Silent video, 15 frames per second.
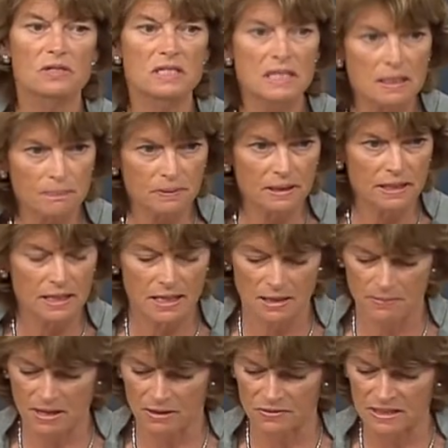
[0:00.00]
deeply
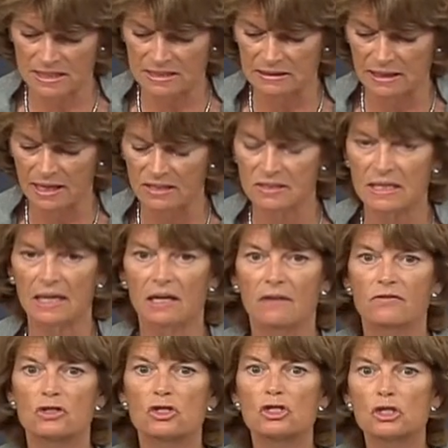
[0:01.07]
about these lands and have
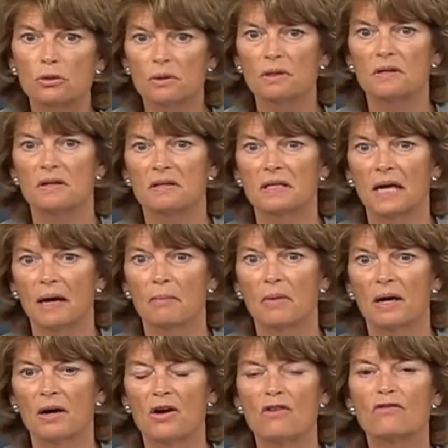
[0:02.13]
stewarded them
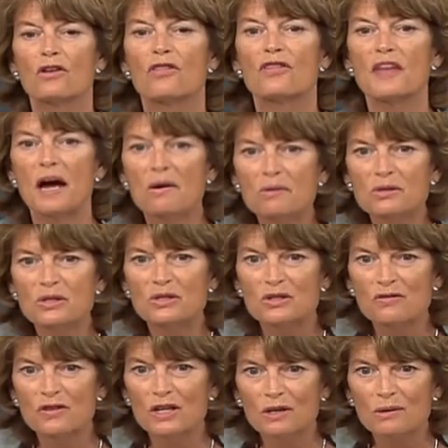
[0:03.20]
for thousands
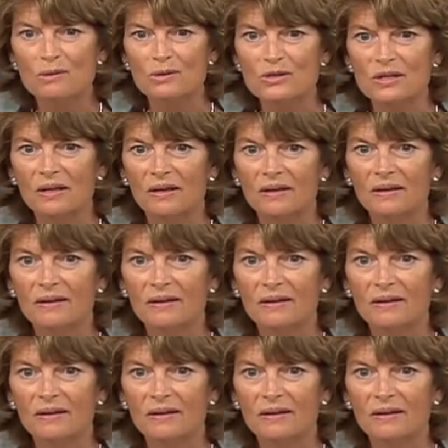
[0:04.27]
of years.